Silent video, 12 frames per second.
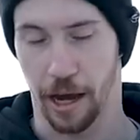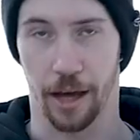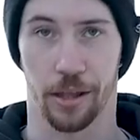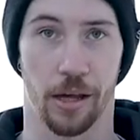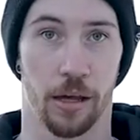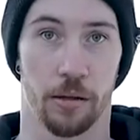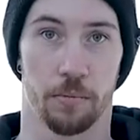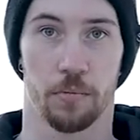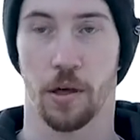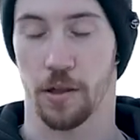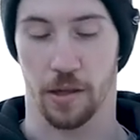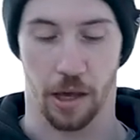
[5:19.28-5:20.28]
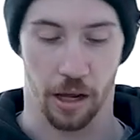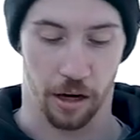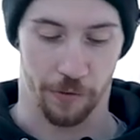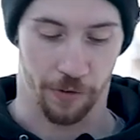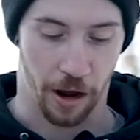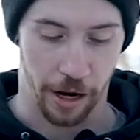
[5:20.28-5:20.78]
yeah, they
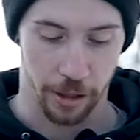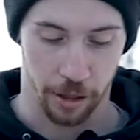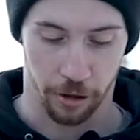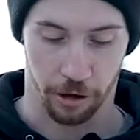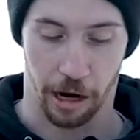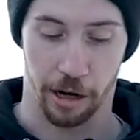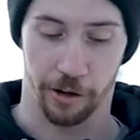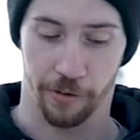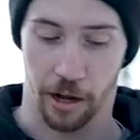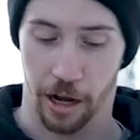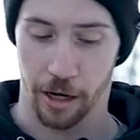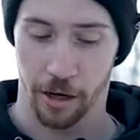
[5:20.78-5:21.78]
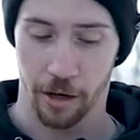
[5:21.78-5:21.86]
skated fine, they grind fine.